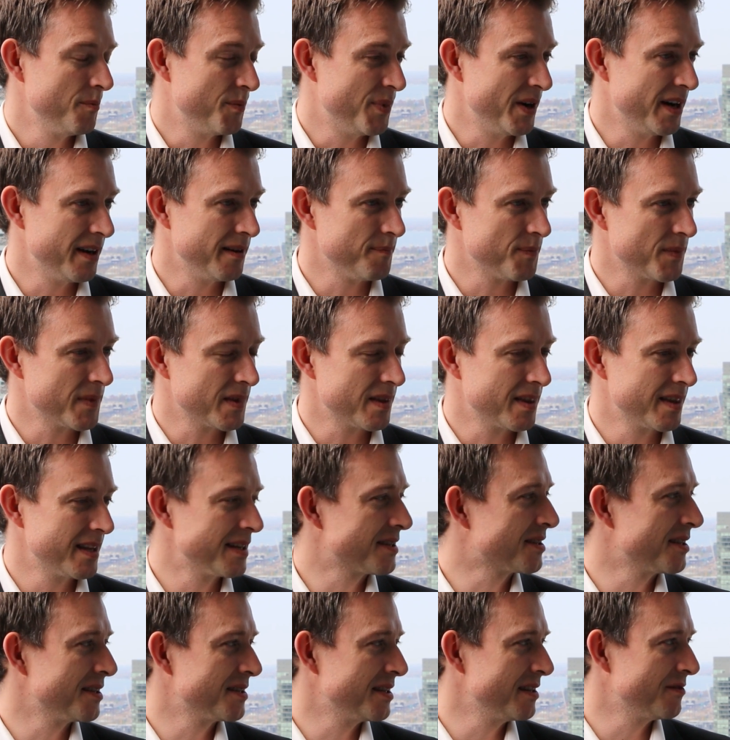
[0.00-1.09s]
But
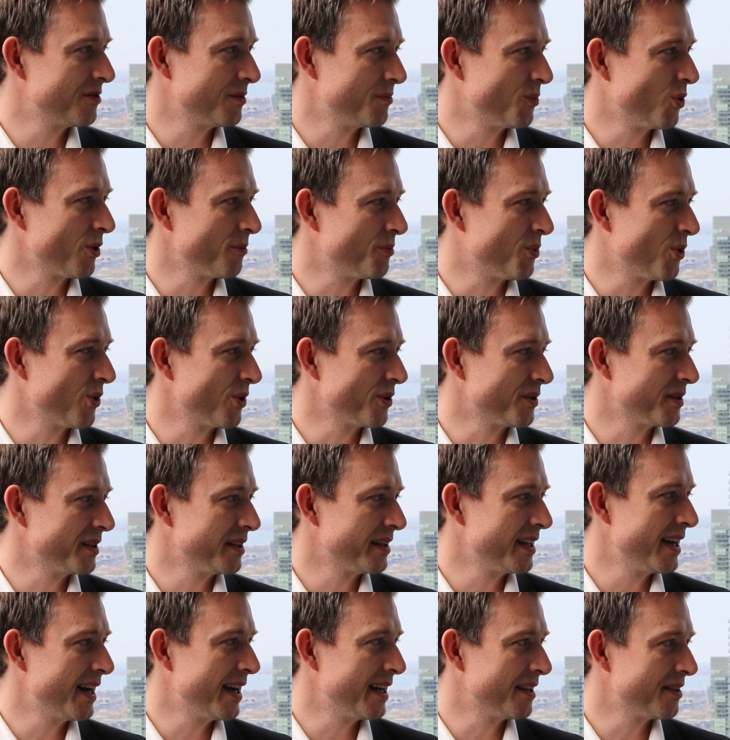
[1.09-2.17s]
this is even more important
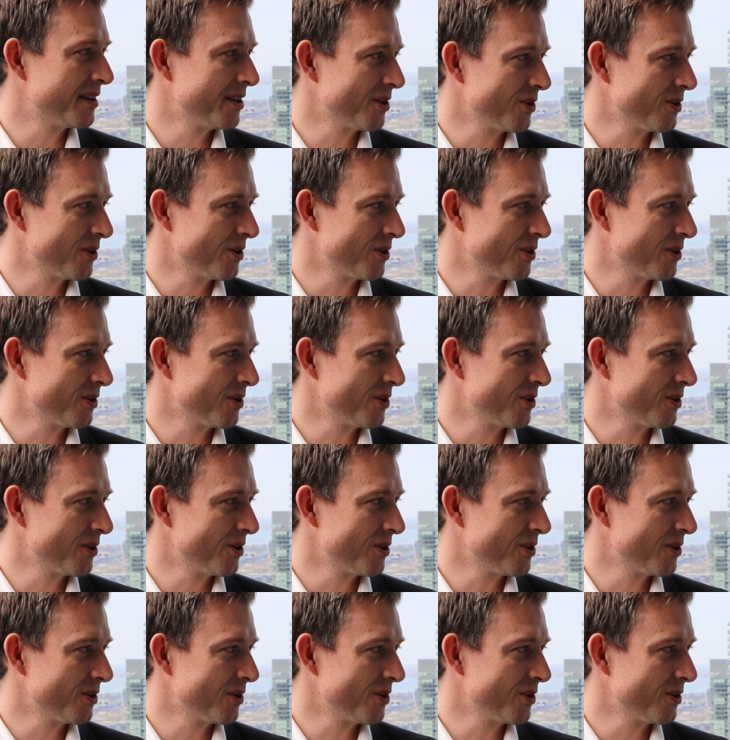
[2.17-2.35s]
than that.